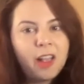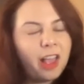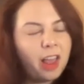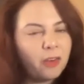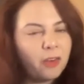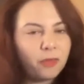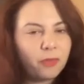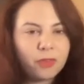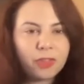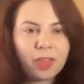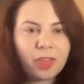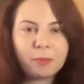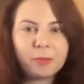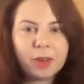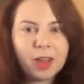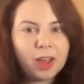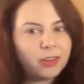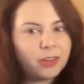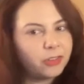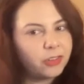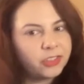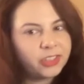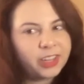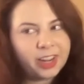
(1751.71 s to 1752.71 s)
and for them to
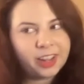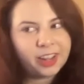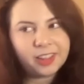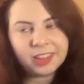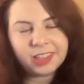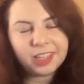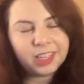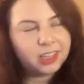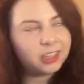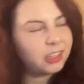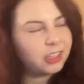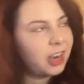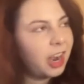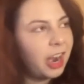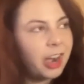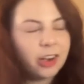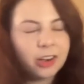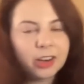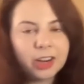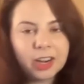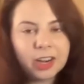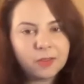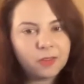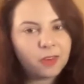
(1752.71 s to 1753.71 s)
understand the
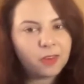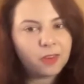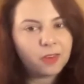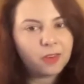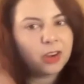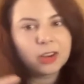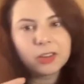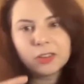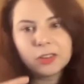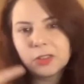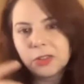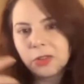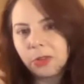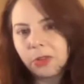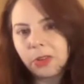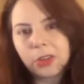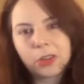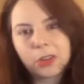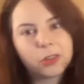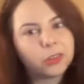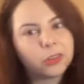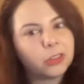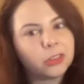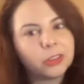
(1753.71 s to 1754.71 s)
entire kind of art
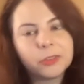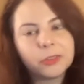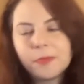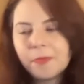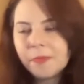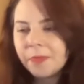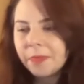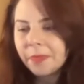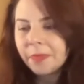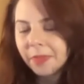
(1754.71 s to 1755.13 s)
historical,